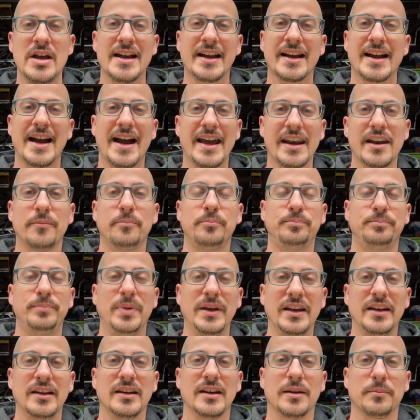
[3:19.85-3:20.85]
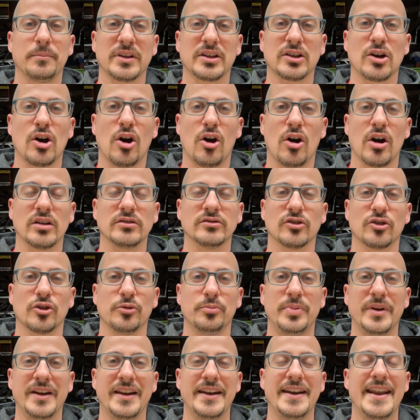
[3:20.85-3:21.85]
kind of beating up the car a little
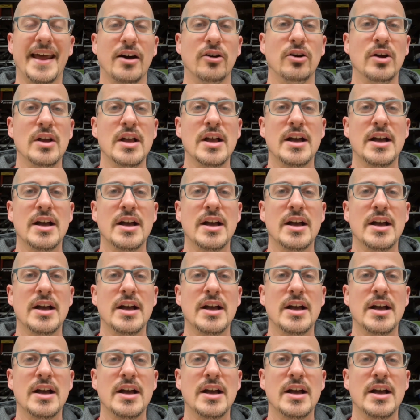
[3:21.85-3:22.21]
bit. Now,